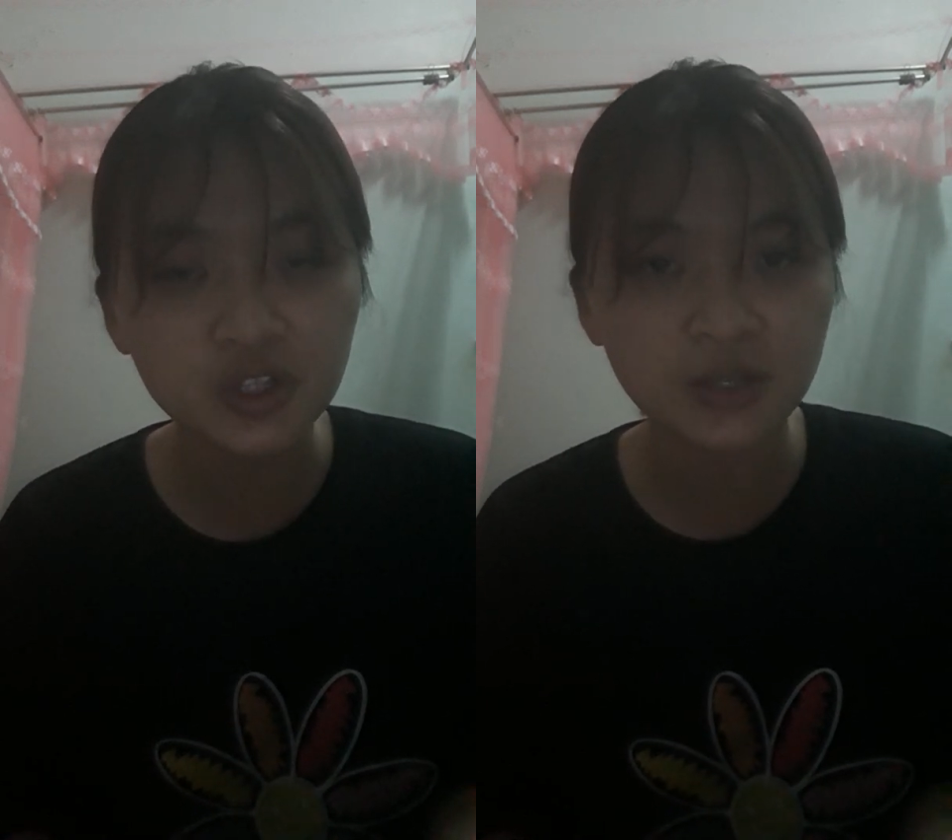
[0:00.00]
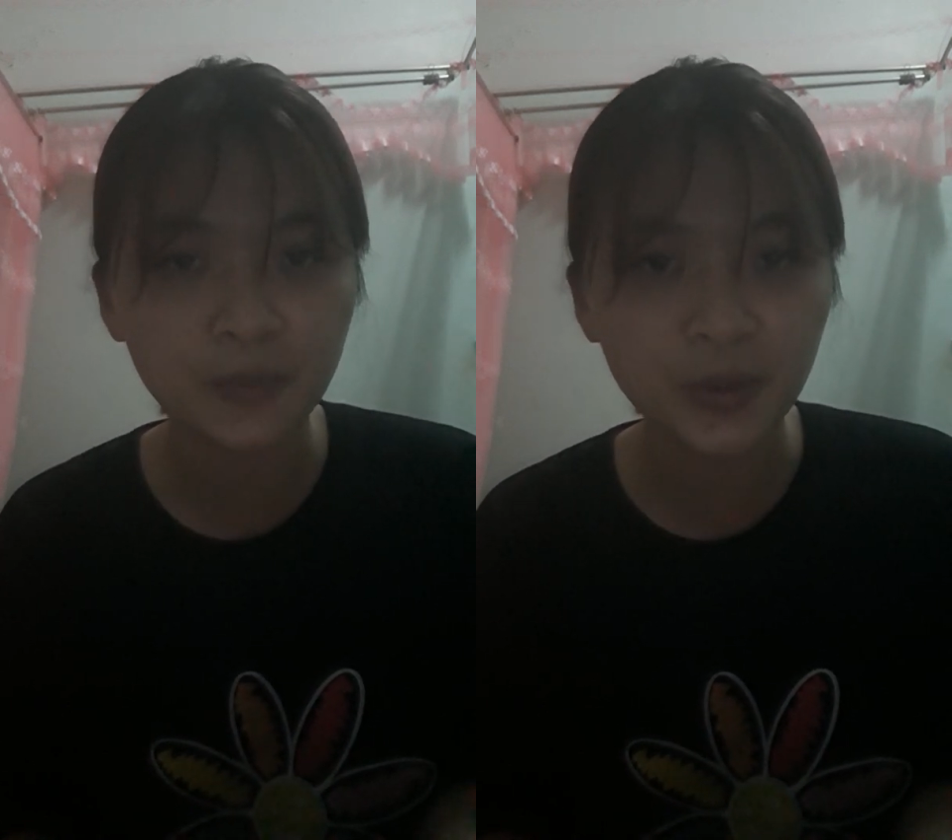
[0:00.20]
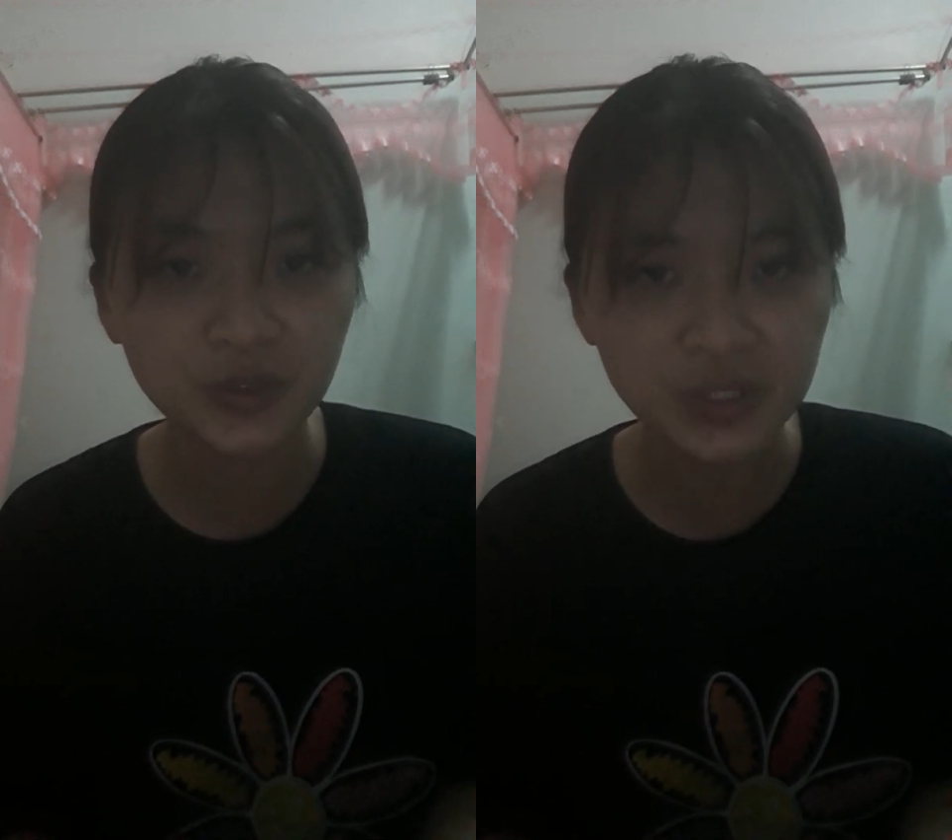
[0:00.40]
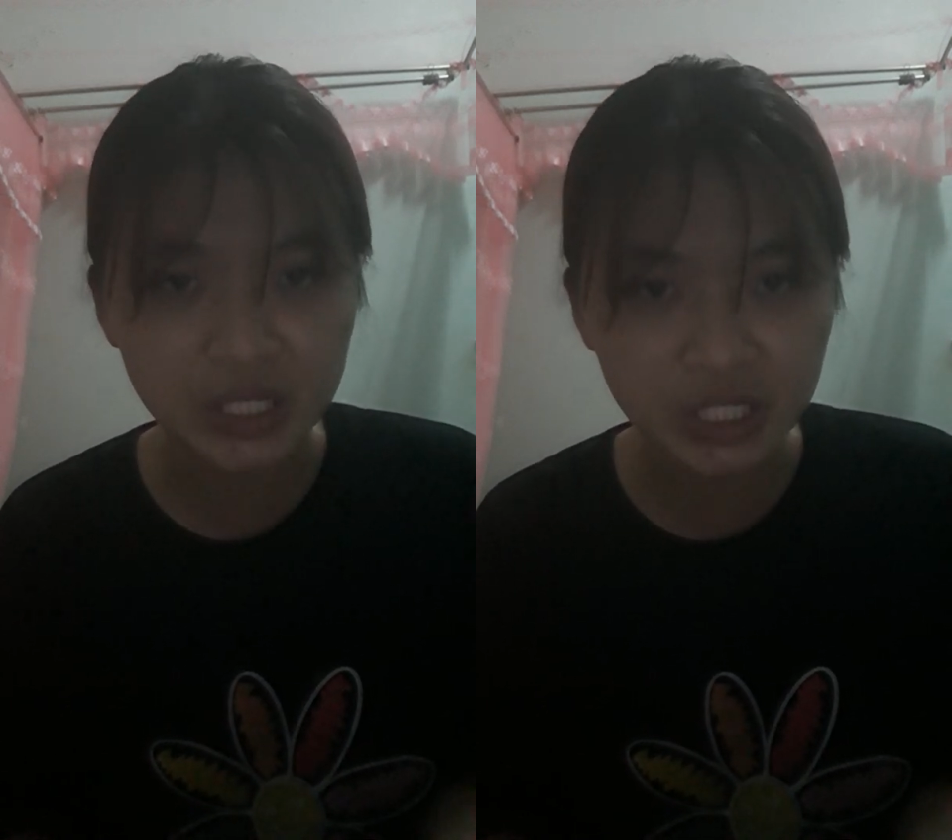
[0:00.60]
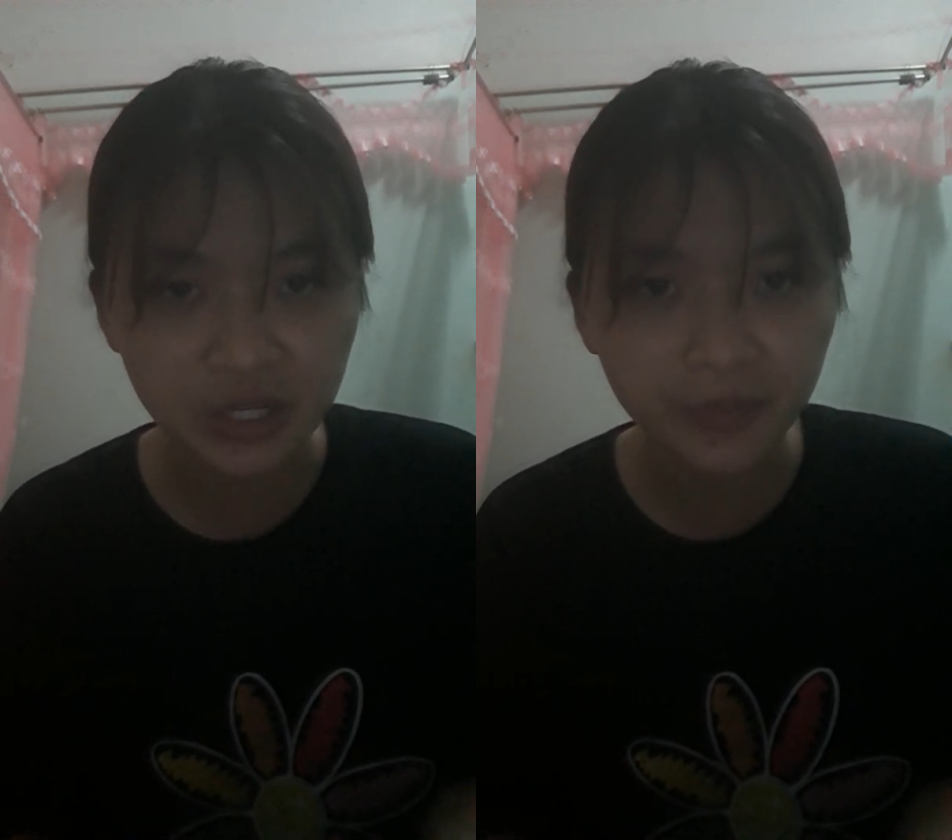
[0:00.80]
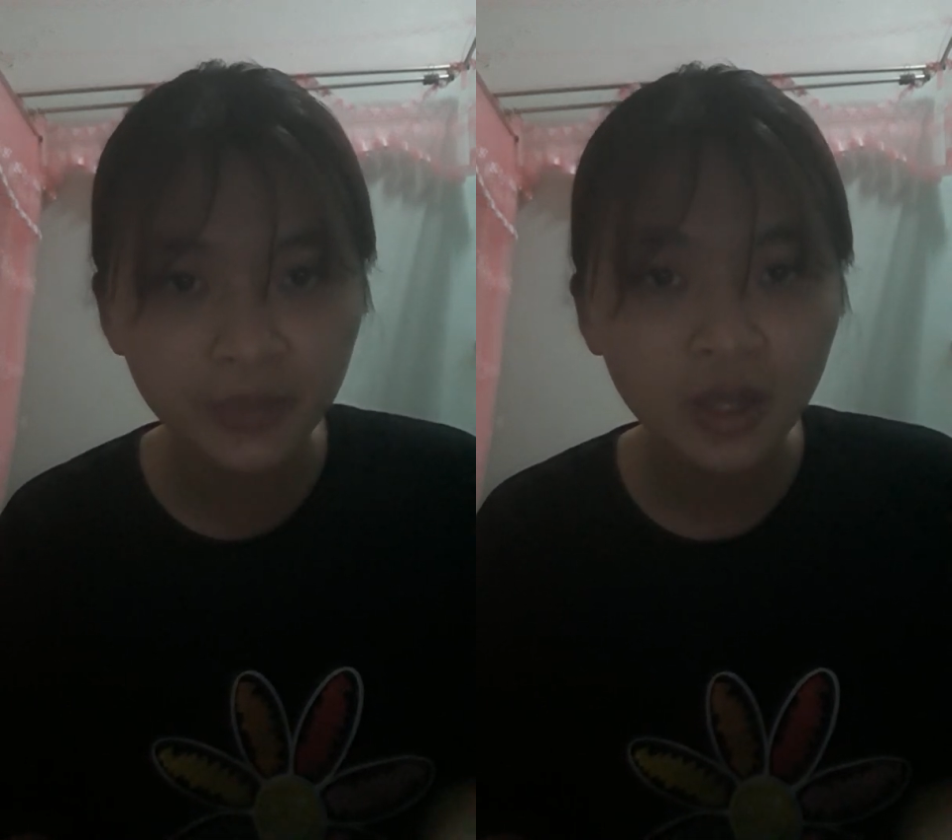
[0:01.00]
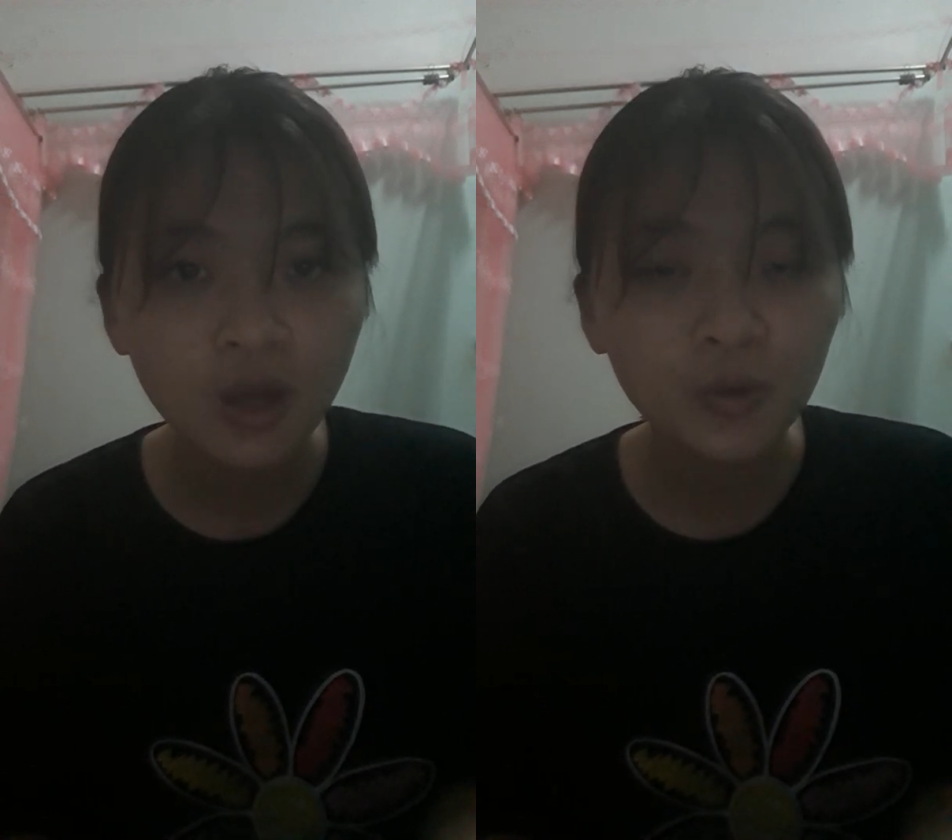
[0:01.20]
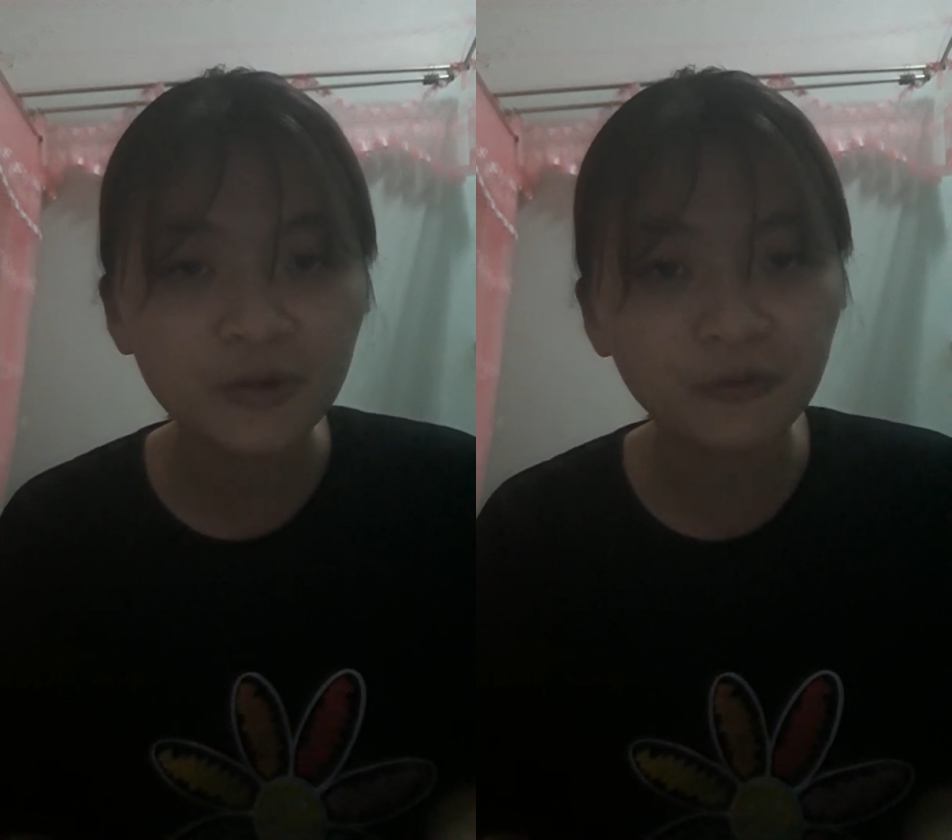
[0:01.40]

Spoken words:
support system with